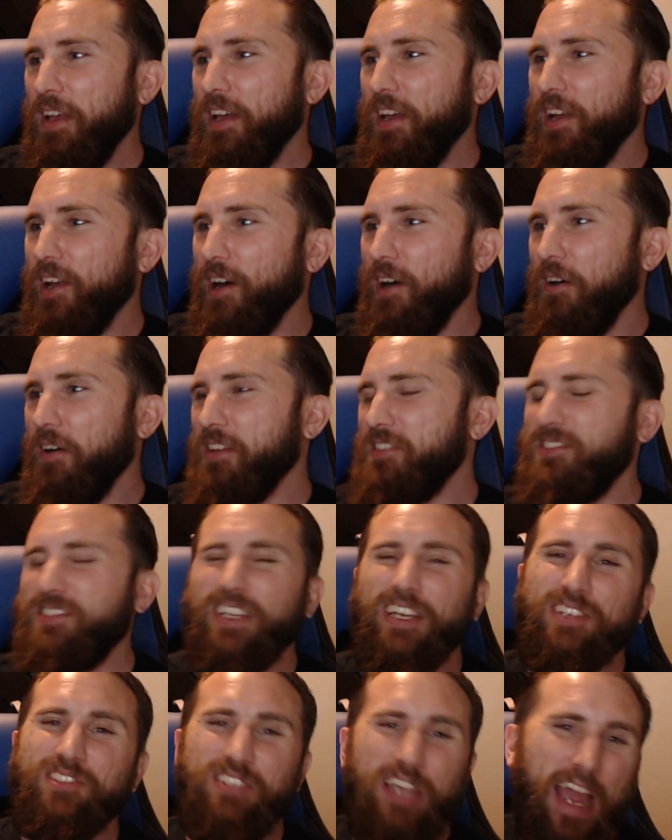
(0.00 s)
you know, it's
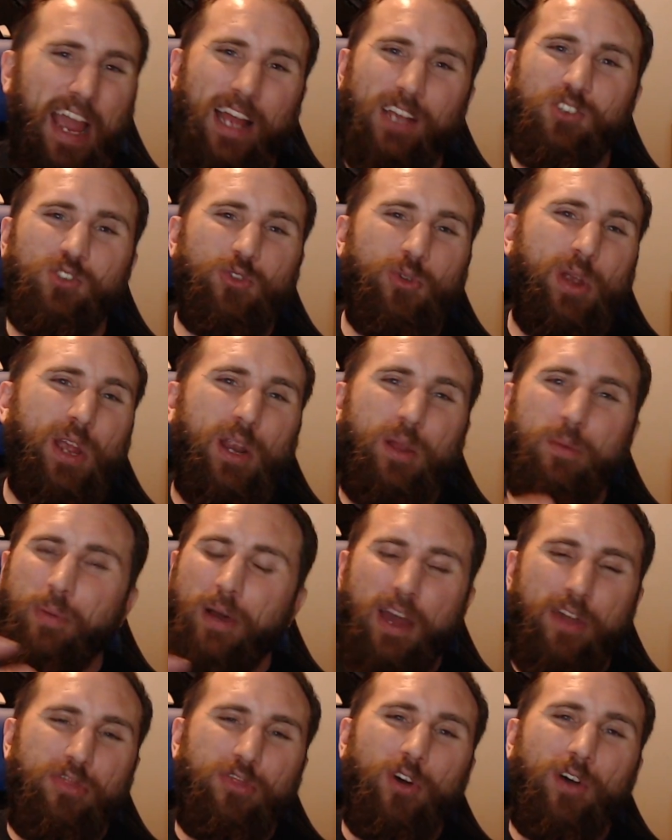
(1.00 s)
exaggerated, but
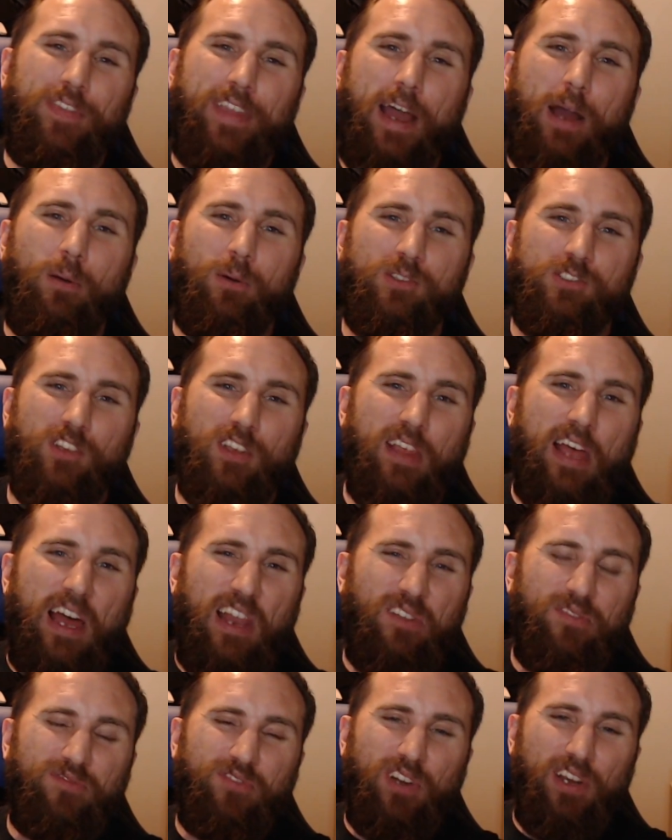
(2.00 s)
I thought that was a
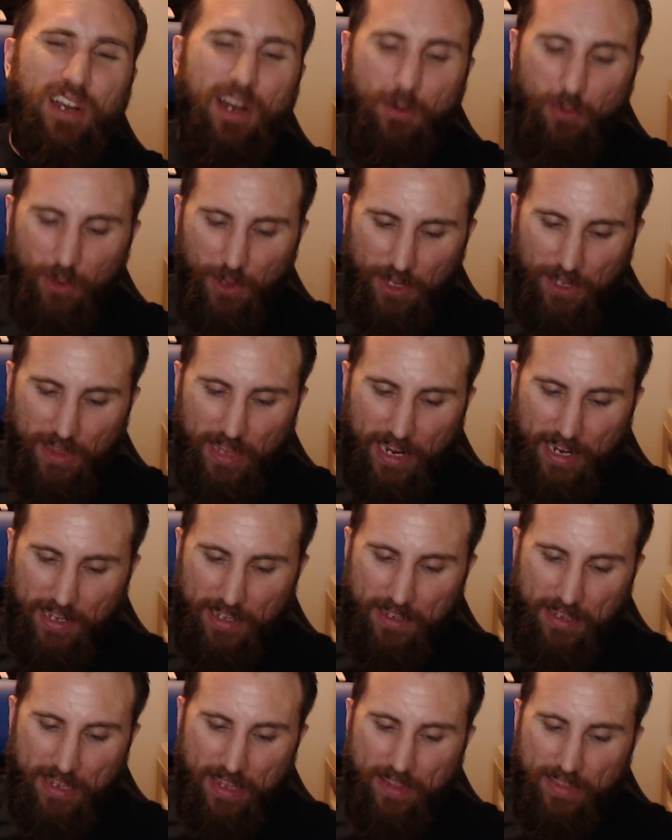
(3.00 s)
lot of fun. I really
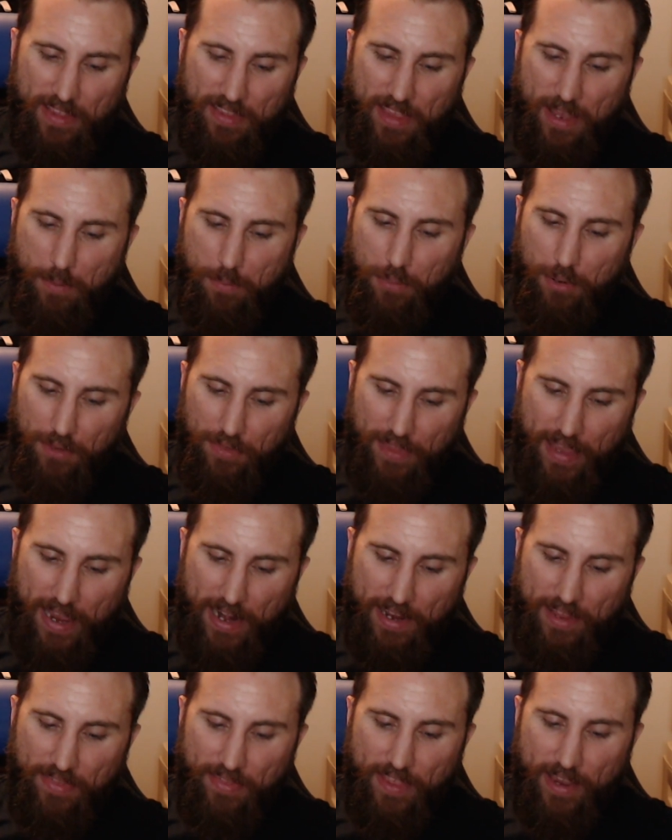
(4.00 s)
like that they put
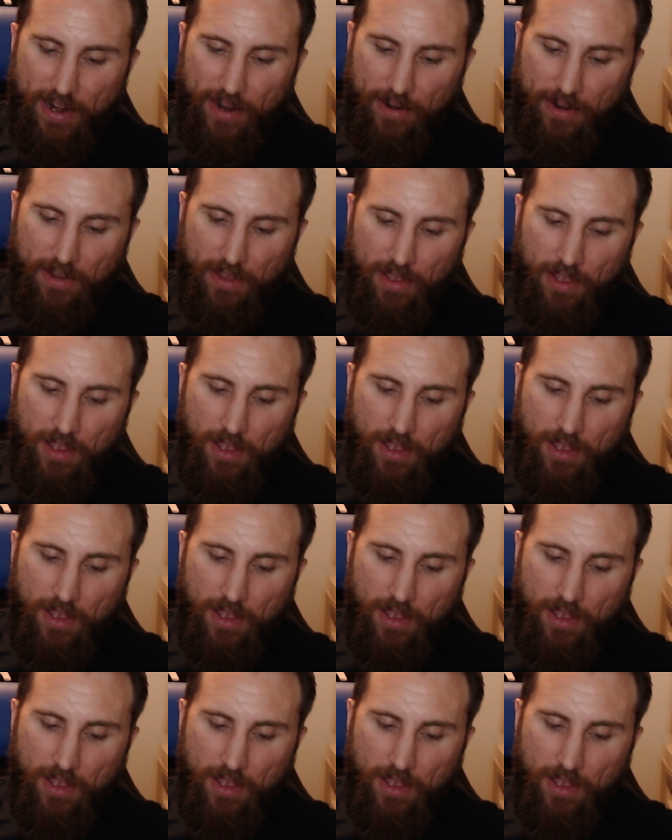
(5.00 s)
that in there.